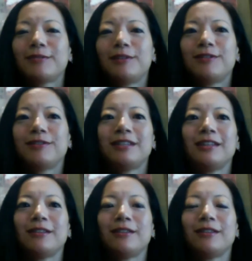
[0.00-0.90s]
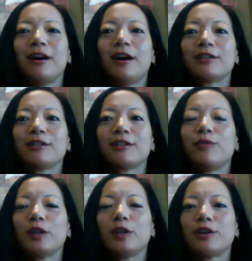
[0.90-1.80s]
see the awesome
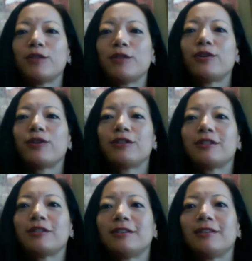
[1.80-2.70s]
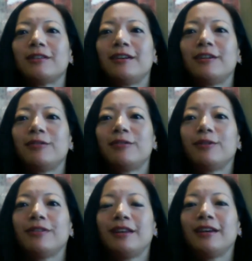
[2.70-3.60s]
voiceovers there
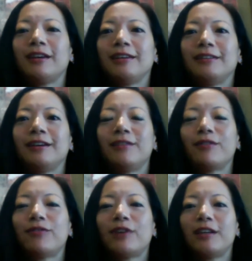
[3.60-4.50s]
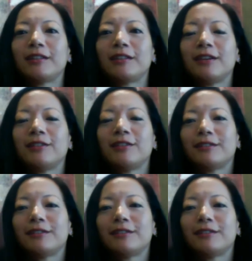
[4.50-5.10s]
where of the fighting sounds.